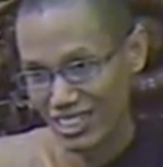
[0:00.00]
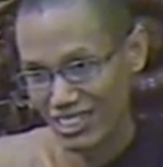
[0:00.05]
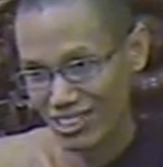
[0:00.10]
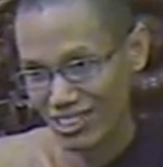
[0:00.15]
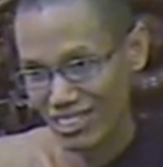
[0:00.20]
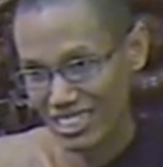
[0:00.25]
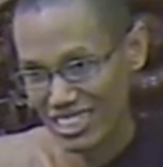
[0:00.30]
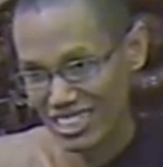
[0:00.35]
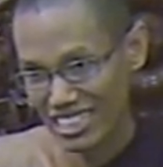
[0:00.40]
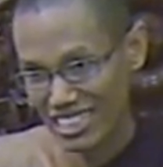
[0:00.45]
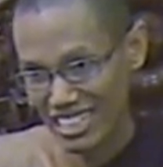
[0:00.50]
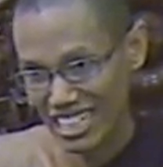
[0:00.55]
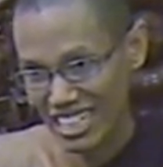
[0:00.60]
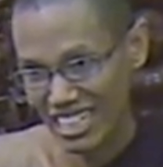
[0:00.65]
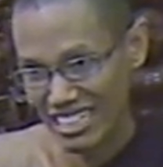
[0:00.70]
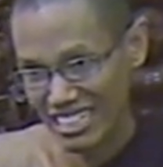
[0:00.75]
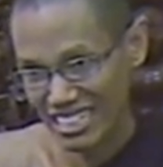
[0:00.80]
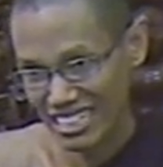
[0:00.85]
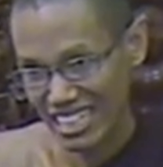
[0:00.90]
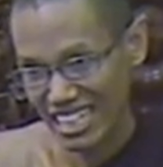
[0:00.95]
you can
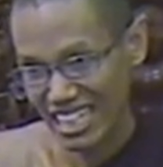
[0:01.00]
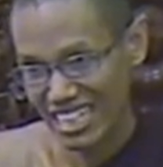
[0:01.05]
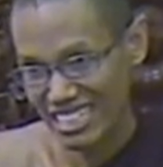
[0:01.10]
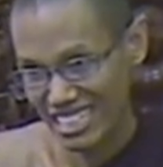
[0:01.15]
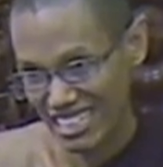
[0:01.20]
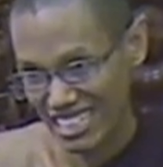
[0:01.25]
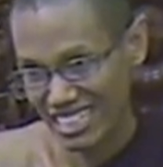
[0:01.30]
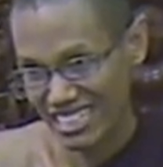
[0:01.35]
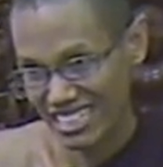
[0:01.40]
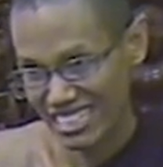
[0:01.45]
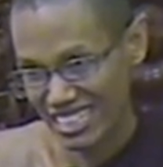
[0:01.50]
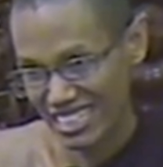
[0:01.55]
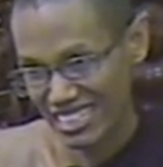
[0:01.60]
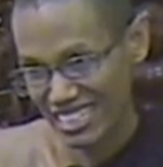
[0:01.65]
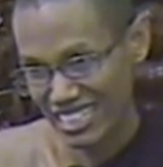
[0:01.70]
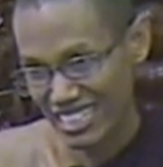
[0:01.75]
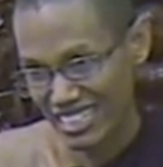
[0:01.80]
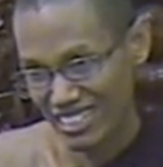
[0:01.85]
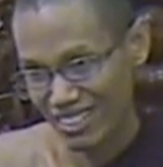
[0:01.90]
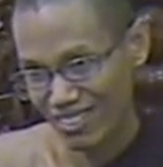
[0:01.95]
take essence
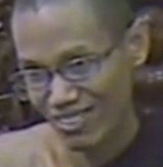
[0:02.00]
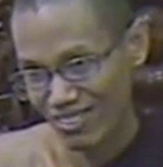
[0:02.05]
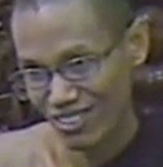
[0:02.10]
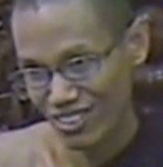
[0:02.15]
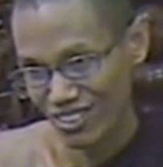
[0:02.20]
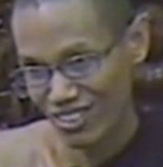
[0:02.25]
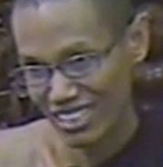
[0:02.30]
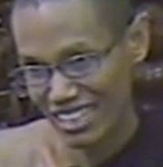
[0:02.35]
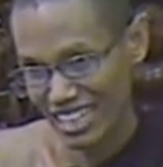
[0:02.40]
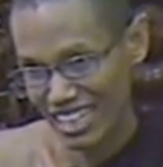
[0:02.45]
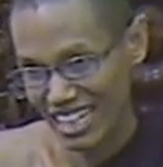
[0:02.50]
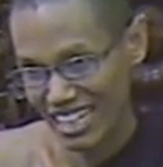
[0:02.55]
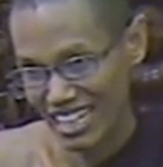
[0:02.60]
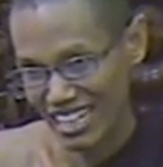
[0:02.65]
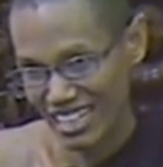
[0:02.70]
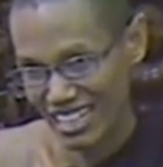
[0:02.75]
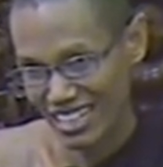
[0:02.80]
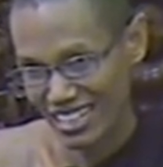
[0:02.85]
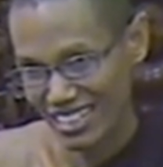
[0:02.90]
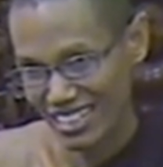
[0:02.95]
from the